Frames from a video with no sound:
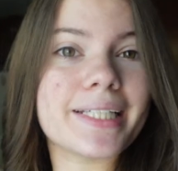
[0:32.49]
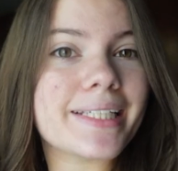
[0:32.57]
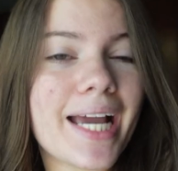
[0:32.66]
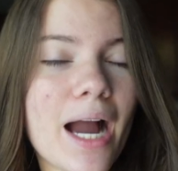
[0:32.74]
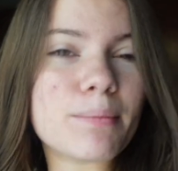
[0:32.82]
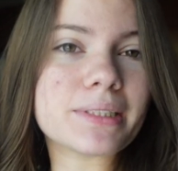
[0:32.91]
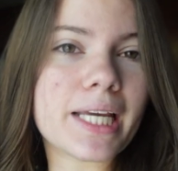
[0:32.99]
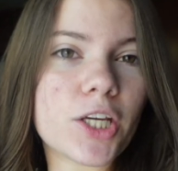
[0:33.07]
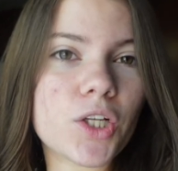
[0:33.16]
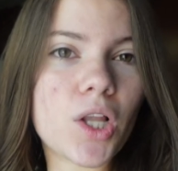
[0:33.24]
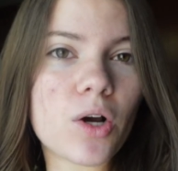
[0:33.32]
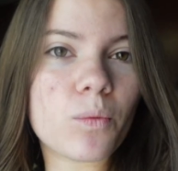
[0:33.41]
yeah, I'm going to take
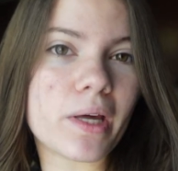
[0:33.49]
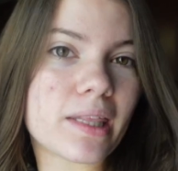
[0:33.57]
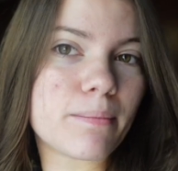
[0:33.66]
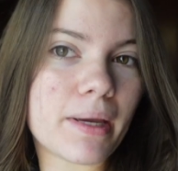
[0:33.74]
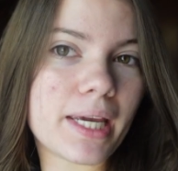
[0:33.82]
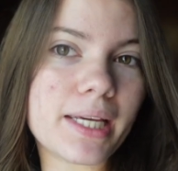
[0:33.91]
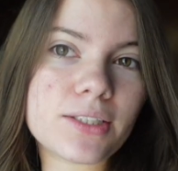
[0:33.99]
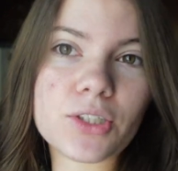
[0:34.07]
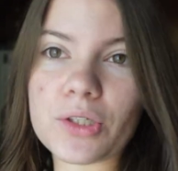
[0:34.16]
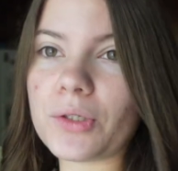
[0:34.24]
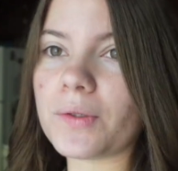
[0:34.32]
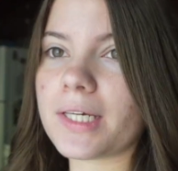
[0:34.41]
you along with me so
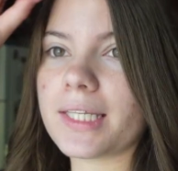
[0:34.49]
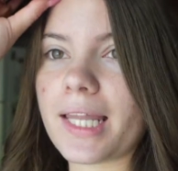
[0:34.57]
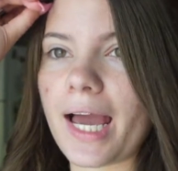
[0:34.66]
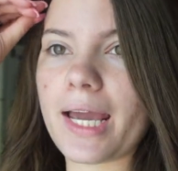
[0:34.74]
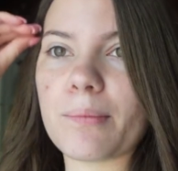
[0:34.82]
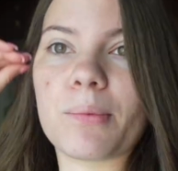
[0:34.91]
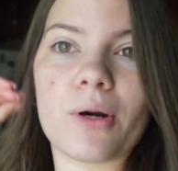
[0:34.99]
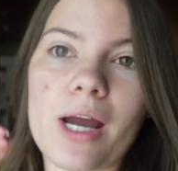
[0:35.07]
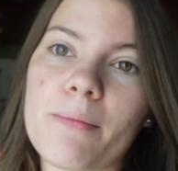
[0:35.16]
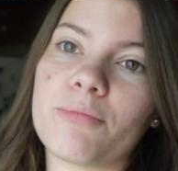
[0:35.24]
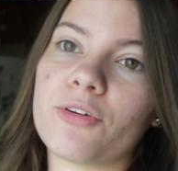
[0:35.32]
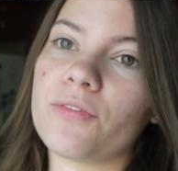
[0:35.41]
you can like
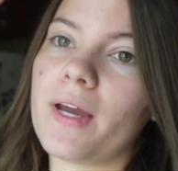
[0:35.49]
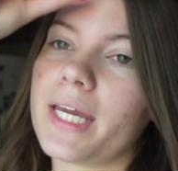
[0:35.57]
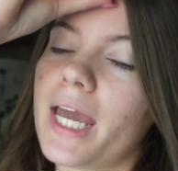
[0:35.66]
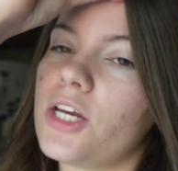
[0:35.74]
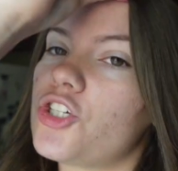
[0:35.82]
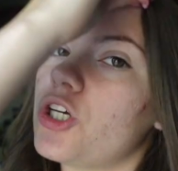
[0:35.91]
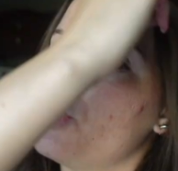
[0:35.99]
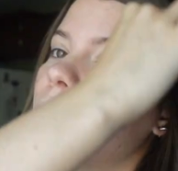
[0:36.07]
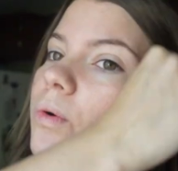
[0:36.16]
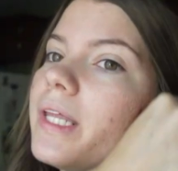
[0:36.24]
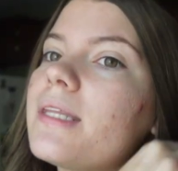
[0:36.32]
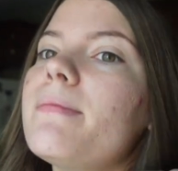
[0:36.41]
prep for vacation
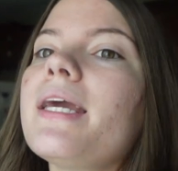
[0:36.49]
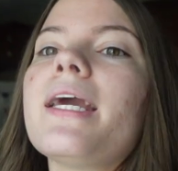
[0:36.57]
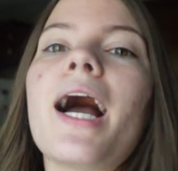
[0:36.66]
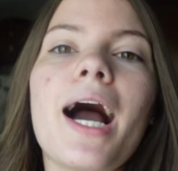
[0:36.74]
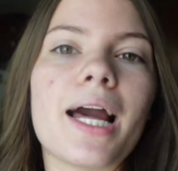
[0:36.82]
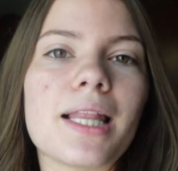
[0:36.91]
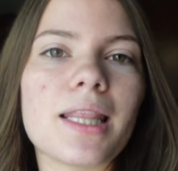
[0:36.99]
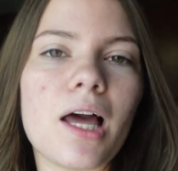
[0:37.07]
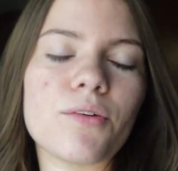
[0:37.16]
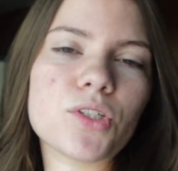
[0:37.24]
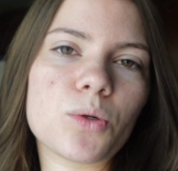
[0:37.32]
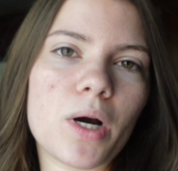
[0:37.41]
with me. I
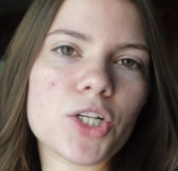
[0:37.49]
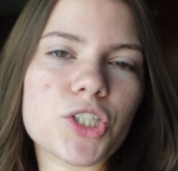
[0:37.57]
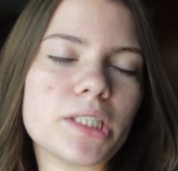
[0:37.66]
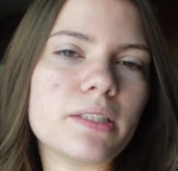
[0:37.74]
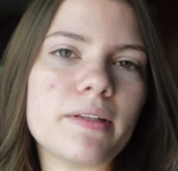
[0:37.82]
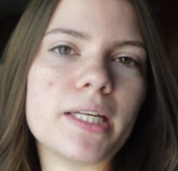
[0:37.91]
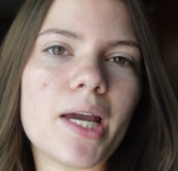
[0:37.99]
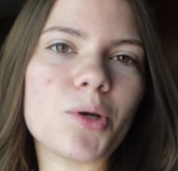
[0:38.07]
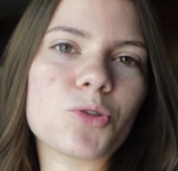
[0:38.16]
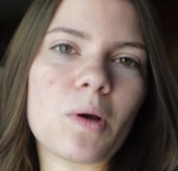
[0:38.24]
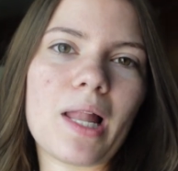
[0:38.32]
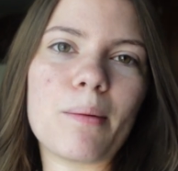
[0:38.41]
love to watch these
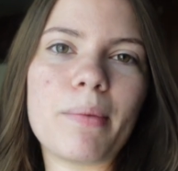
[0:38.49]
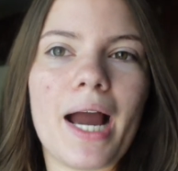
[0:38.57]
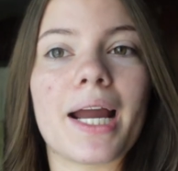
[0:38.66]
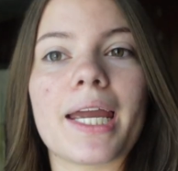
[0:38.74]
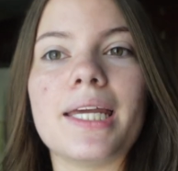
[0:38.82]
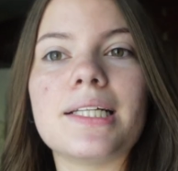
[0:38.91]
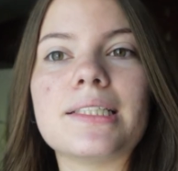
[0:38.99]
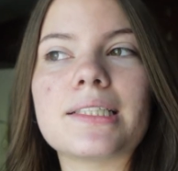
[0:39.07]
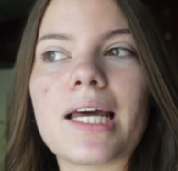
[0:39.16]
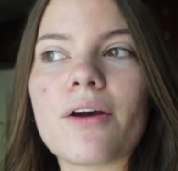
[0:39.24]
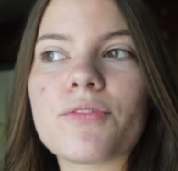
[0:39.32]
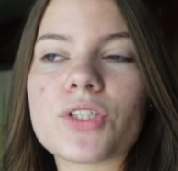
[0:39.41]
videos while I'm packing and
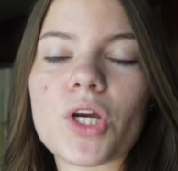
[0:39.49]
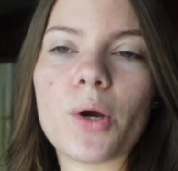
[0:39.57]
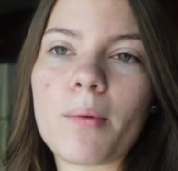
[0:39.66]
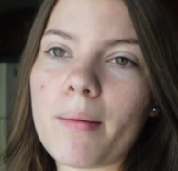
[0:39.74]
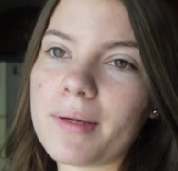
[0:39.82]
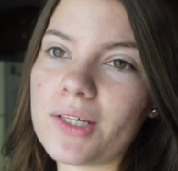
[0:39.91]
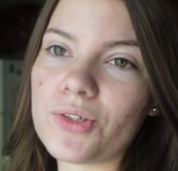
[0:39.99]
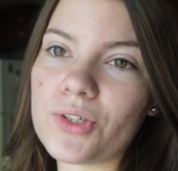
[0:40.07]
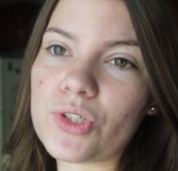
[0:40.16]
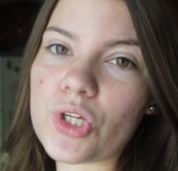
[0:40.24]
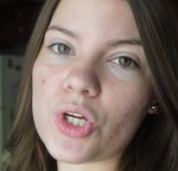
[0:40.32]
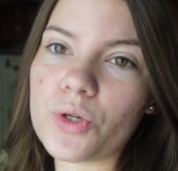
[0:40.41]
stuff, so maybe you do
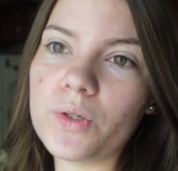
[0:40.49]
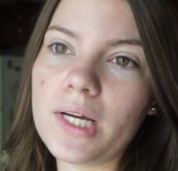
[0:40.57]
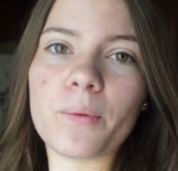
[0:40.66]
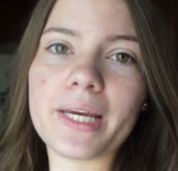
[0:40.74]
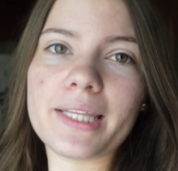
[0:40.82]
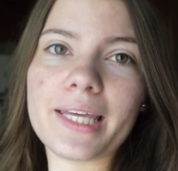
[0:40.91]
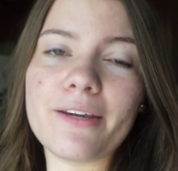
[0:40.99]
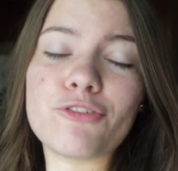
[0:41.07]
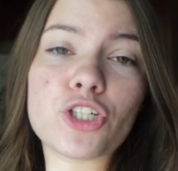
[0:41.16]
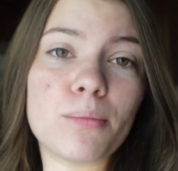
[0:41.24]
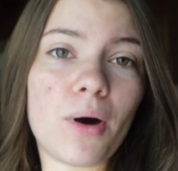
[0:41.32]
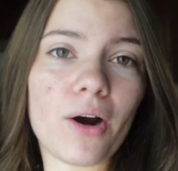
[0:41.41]
too. We leave
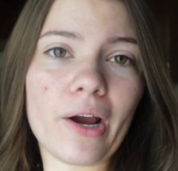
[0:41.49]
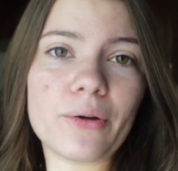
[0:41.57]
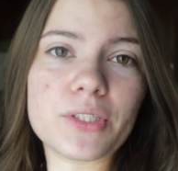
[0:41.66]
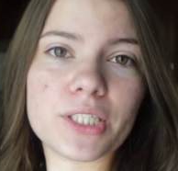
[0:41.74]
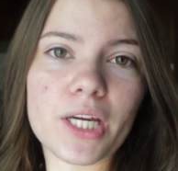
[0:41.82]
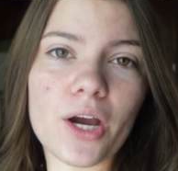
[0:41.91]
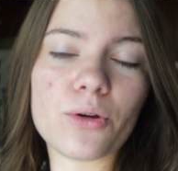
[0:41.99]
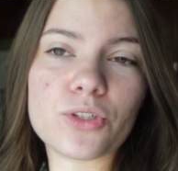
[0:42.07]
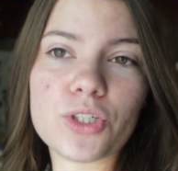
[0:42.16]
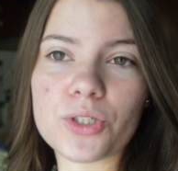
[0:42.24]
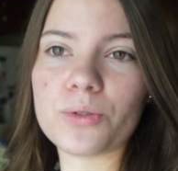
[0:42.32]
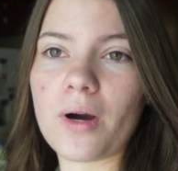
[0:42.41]
tomorrow to go
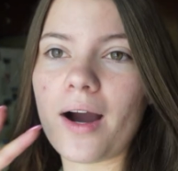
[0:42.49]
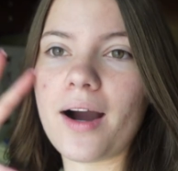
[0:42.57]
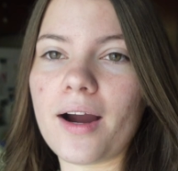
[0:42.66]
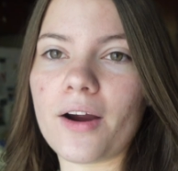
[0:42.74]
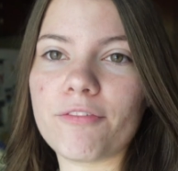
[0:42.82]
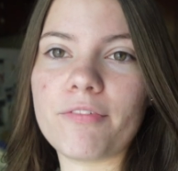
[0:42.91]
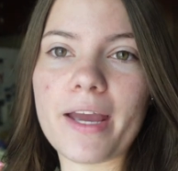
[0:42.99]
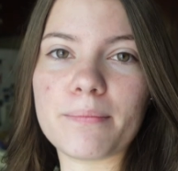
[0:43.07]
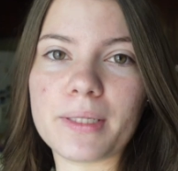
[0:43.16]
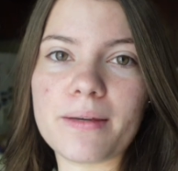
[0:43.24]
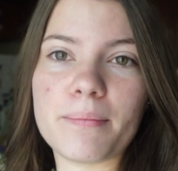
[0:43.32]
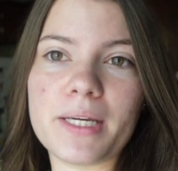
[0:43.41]
to our
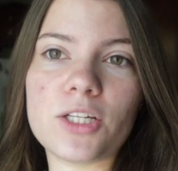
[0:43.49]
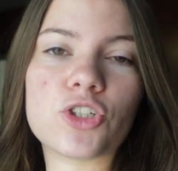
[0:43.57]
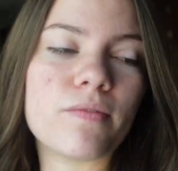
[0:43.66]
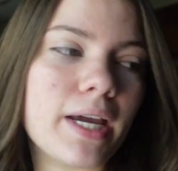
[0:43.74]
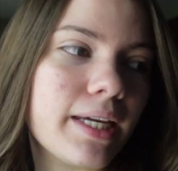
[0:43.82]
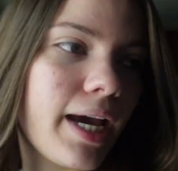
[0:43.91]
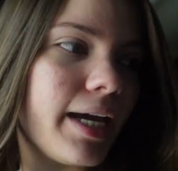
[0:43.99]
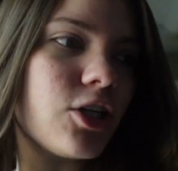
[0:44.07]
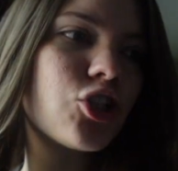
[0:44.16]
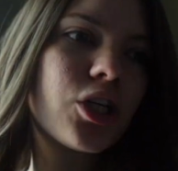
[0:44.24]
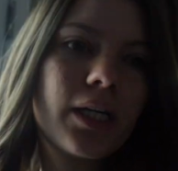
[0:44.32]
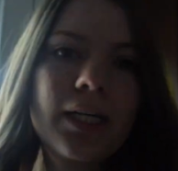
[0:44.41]
family beach
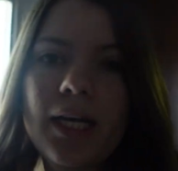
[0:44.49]
vacation.